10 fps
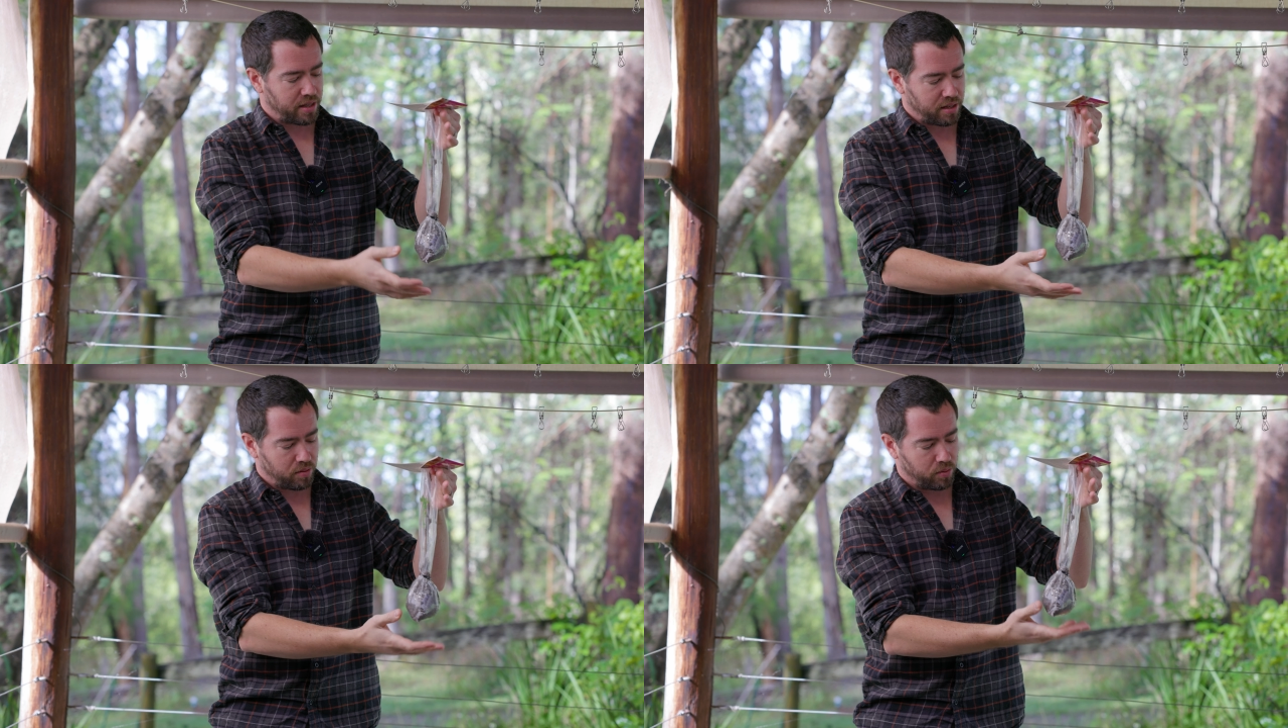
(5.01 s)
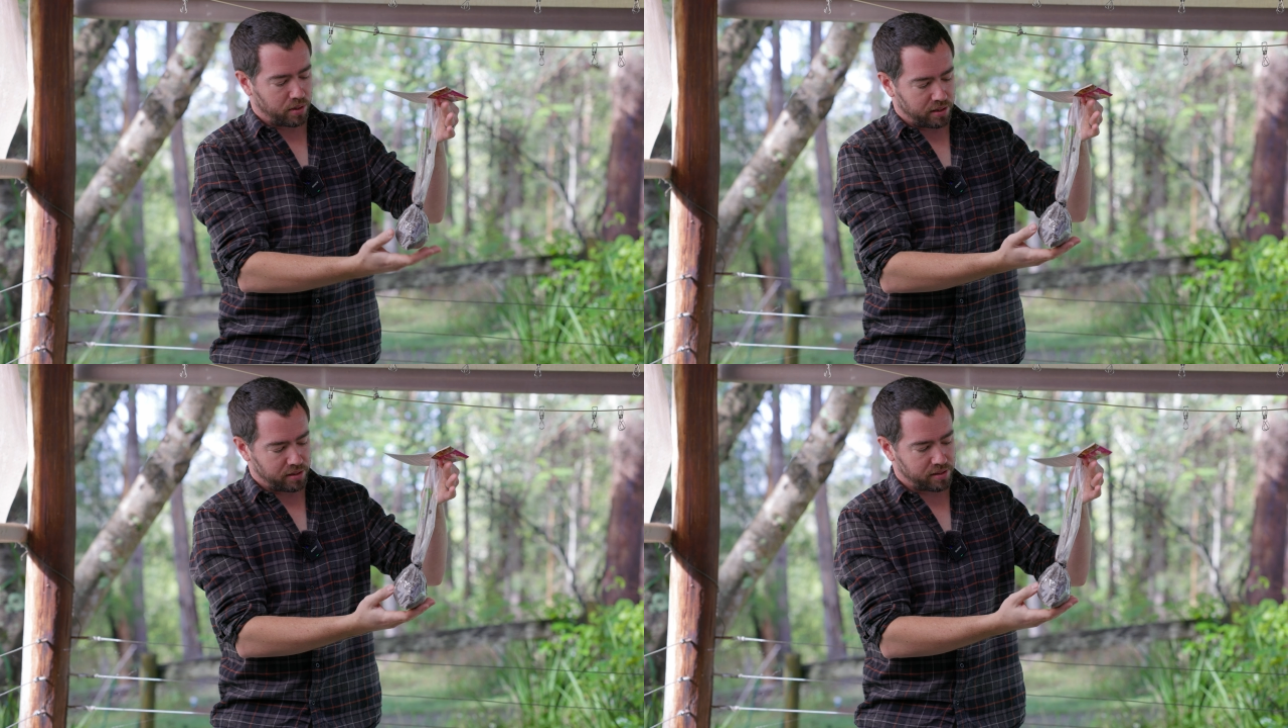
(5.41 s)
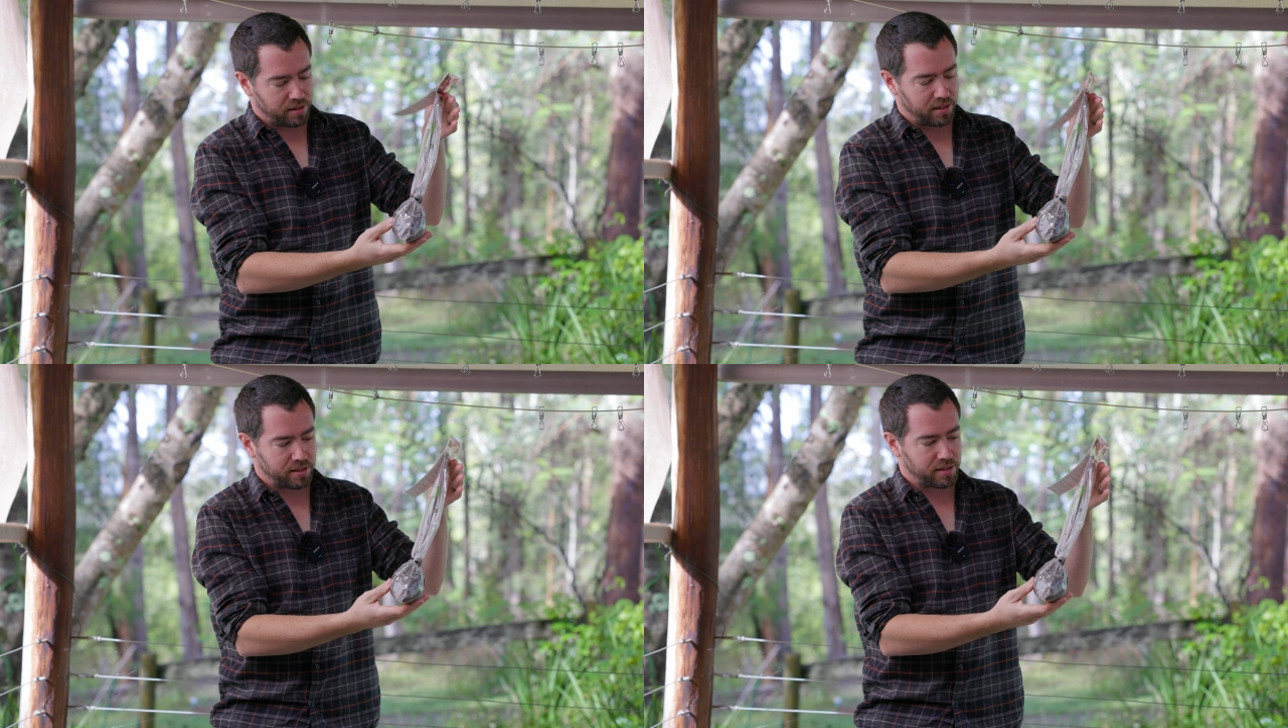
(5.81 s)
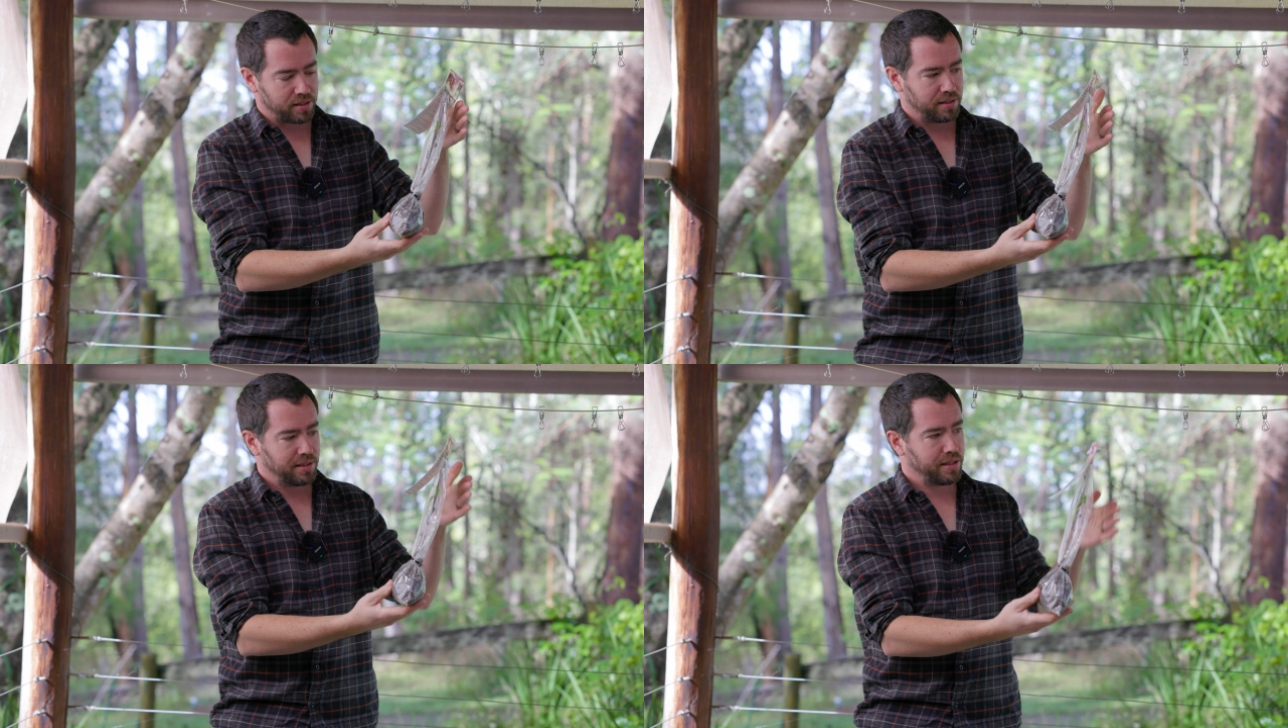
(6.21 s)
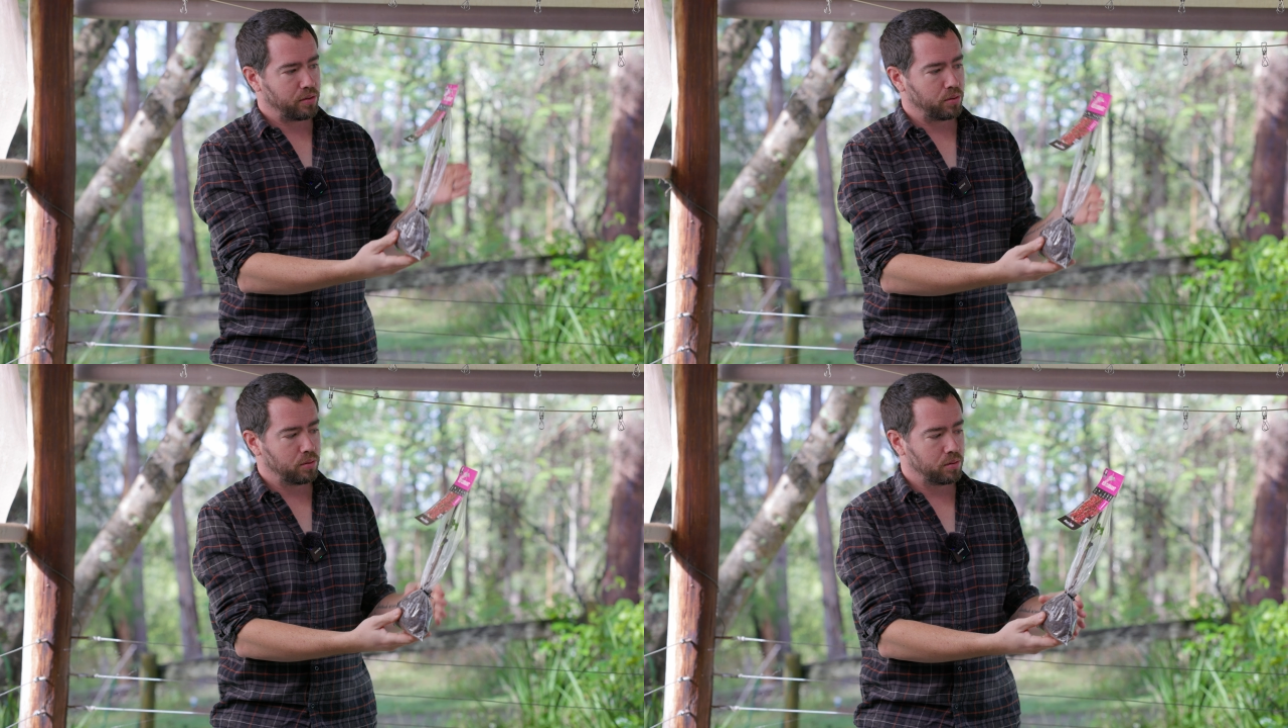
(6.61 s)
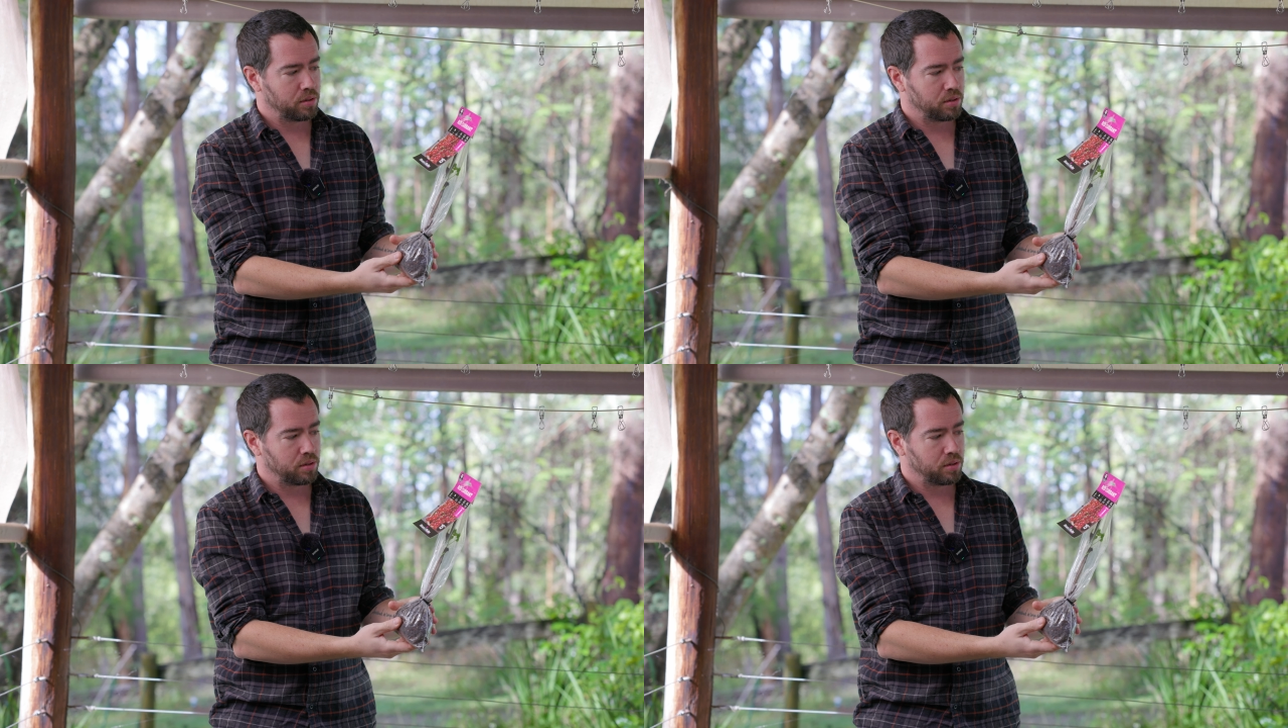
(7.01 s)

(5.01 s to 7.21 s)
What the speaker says: and it was this little